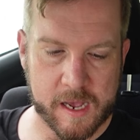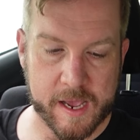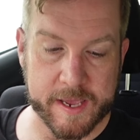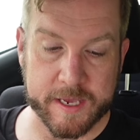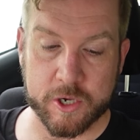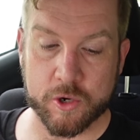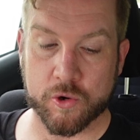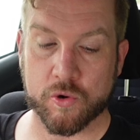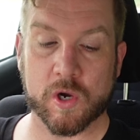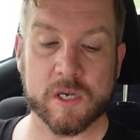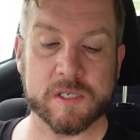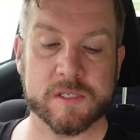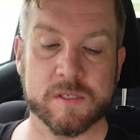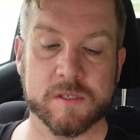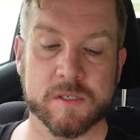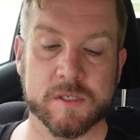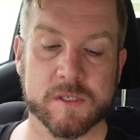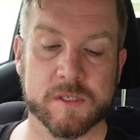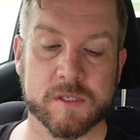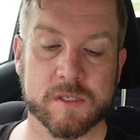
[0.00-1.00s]
A
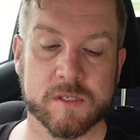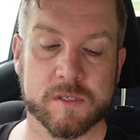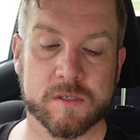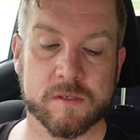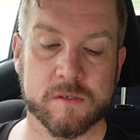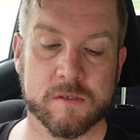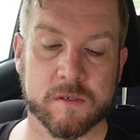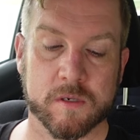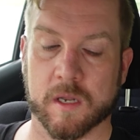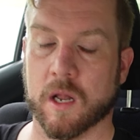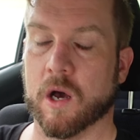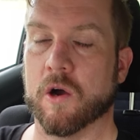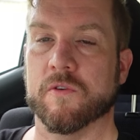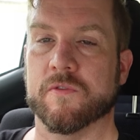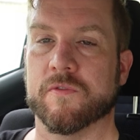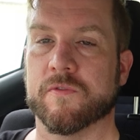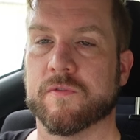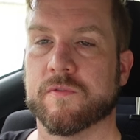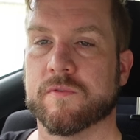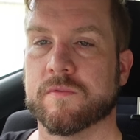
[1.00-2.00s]
crustless
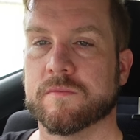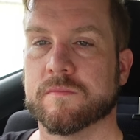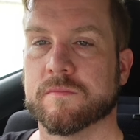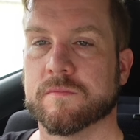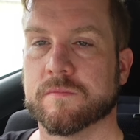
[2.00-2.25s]
loaf.